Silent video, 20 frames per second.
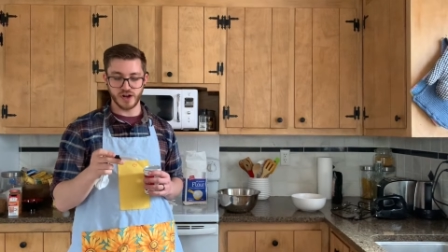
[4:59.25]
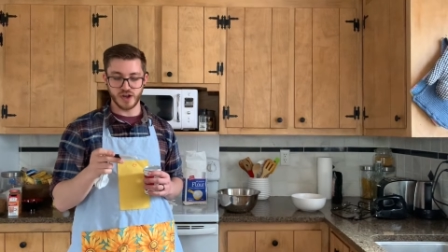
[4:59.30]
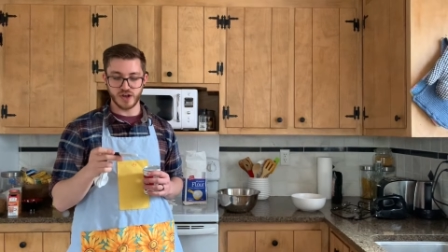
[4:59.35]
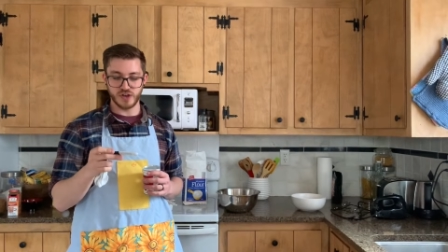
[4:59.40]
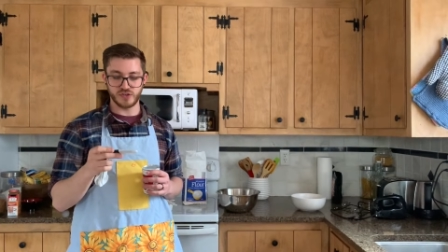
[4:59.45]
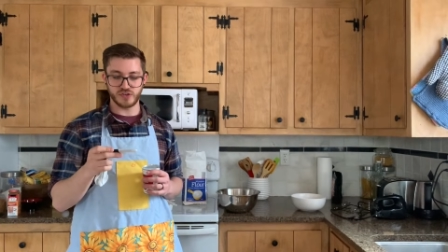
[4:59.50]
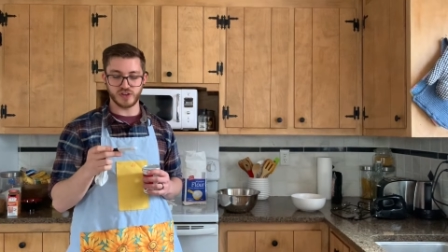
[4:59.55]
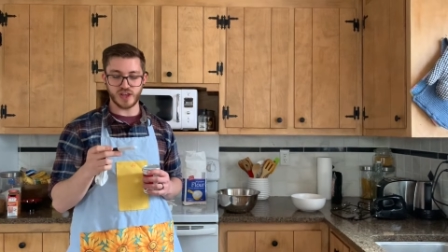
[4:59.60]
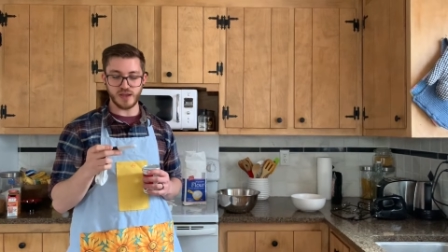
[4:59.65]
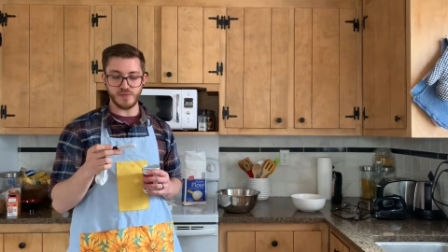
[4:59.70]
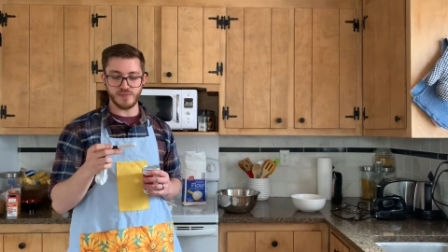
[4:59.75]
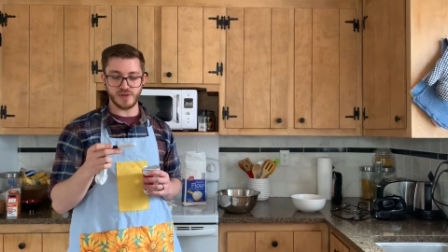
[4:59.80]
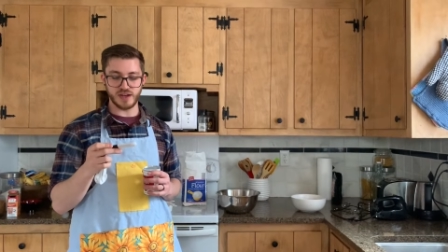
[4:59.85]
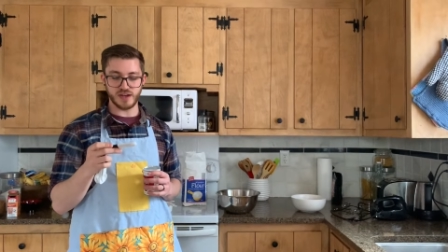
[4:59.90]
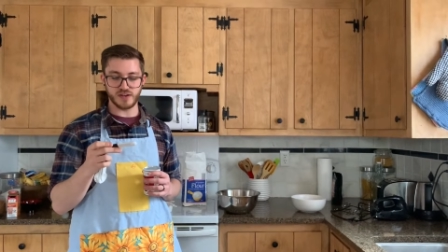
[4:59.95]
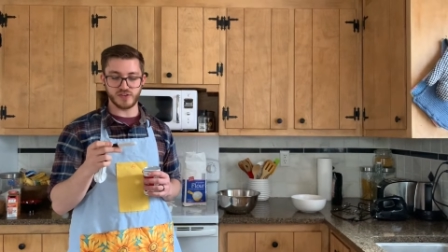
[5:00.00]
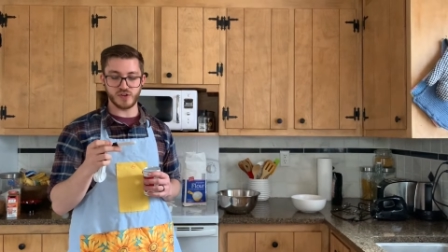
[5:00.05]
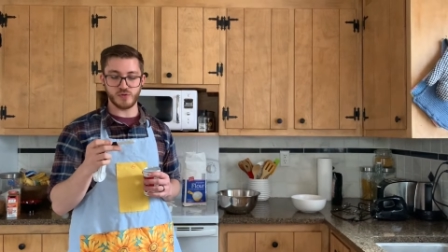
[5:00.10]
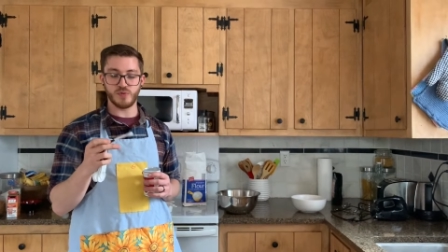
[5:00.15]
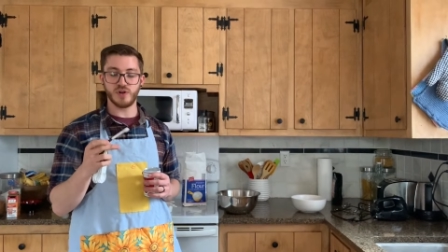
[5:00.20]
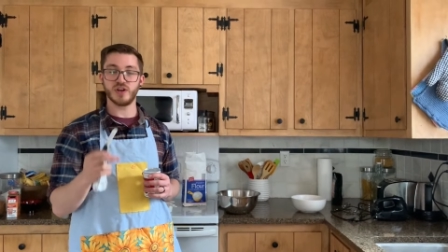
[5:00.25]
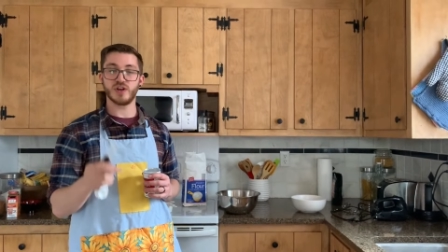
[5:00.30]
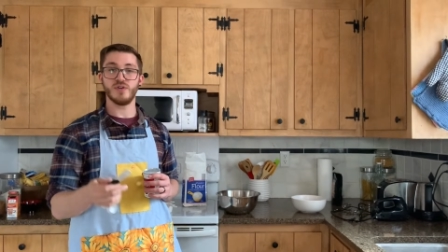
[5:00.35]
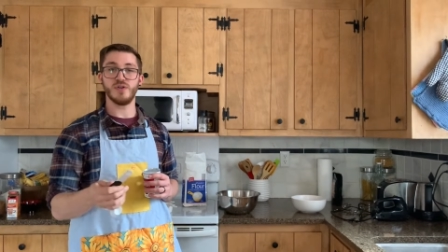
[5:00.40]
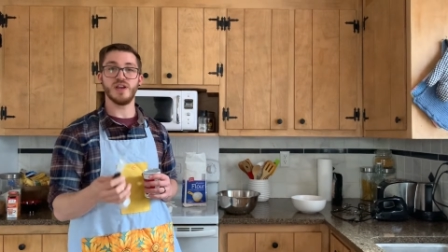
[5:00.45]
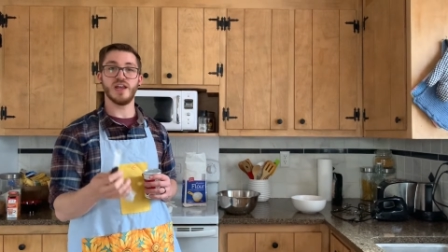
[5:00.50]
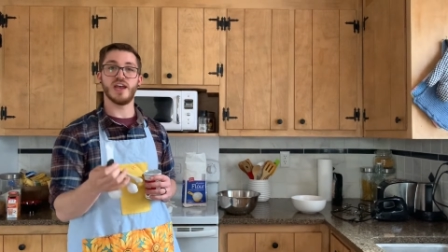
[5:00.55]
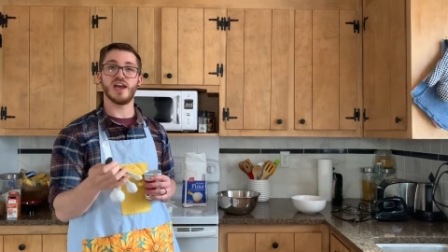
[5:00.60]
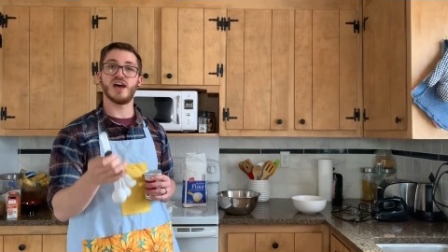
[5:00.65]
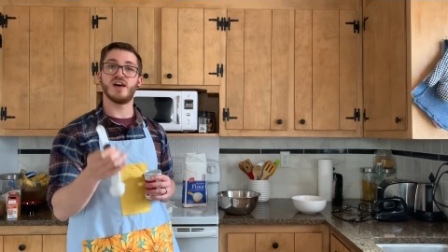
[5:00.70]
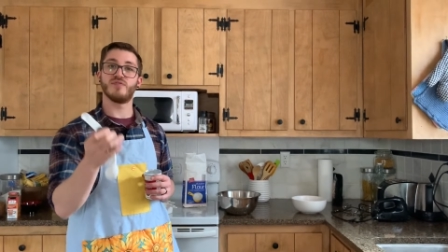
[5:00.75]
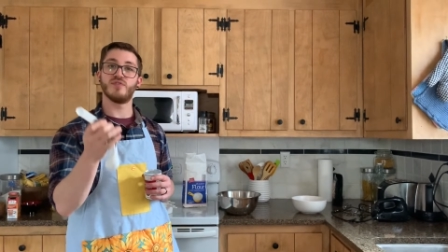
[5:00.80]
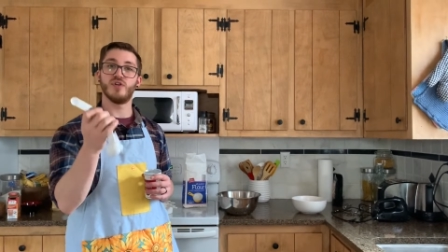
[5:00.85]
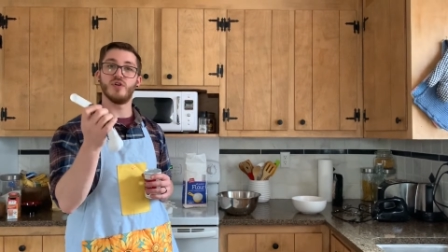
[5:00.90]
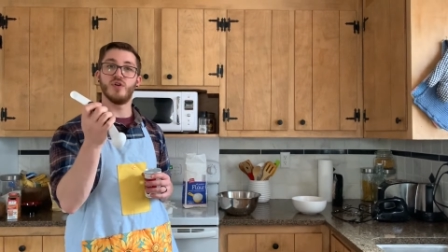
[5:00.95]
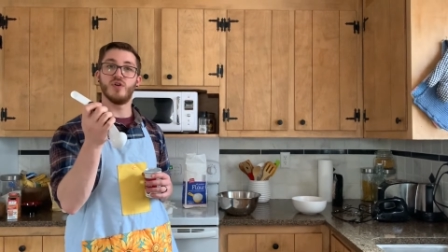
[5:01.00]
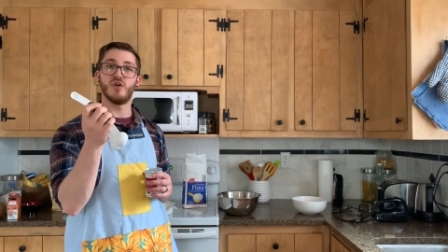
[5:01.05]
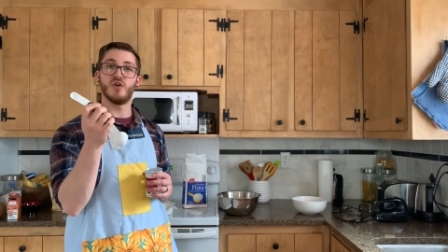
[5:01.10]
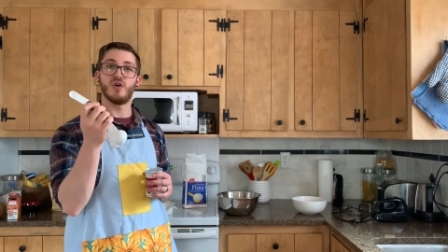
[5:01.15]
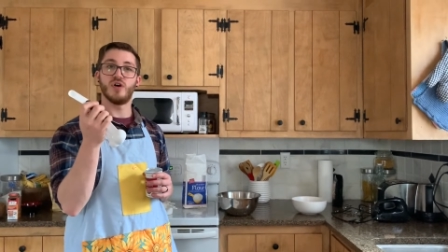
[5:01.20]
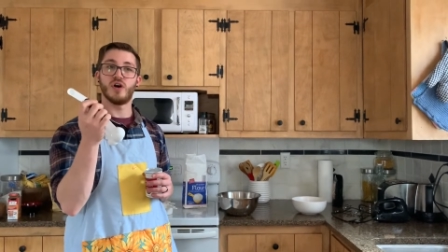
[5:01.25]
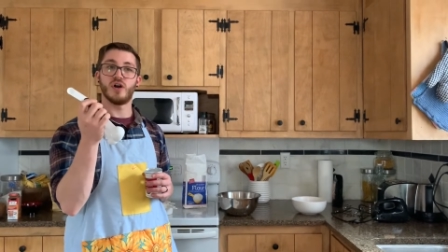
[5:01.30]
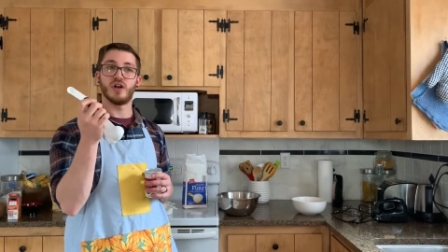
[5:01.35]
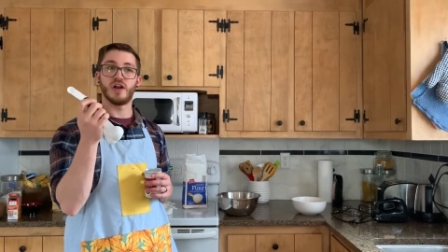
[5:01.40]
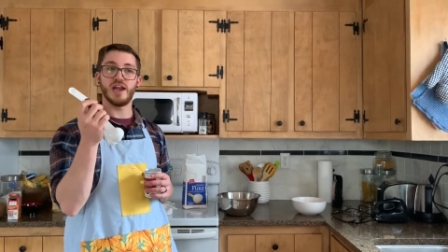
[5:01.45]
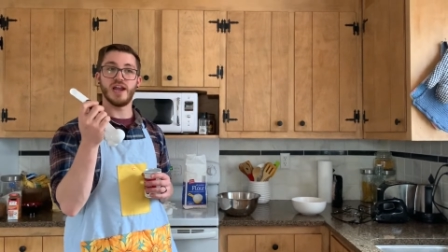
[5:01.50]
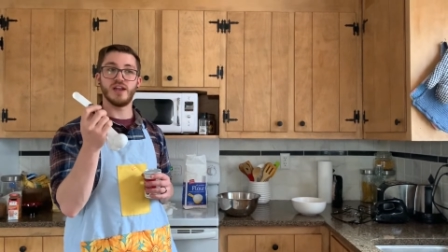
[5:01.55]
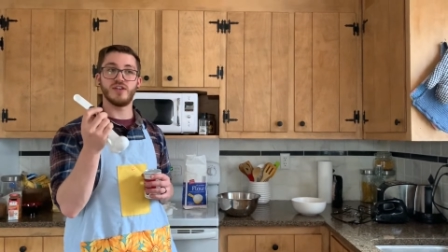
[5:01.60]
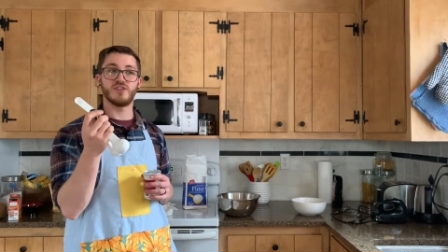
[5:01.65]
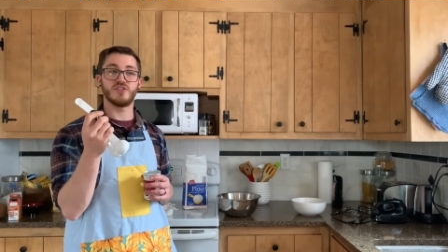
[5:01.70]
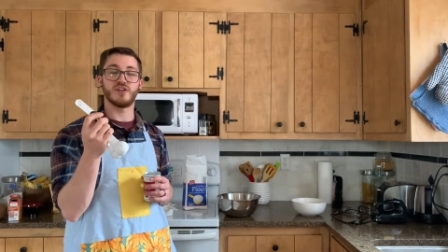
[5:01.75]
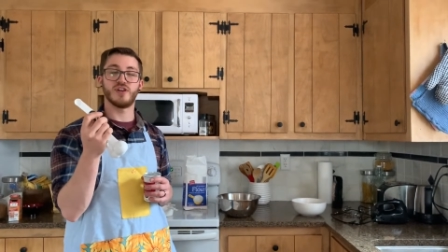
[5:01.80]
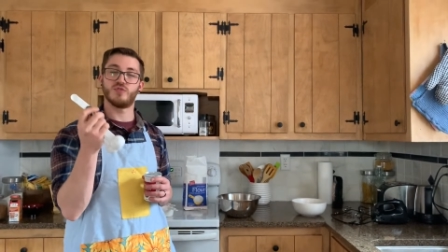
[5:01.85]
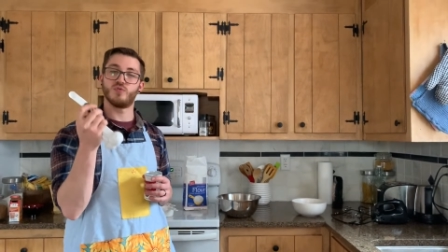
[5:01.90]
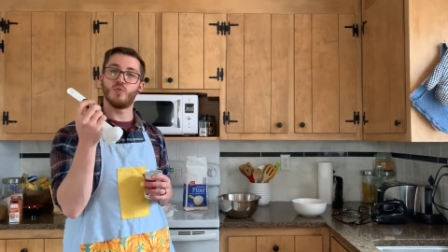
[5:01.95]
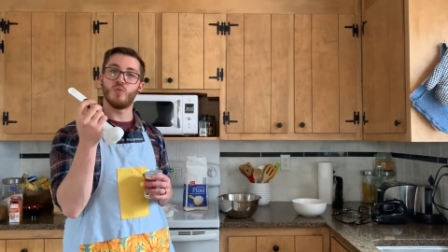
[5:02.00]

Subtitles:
So that means that we're going to have Our answer is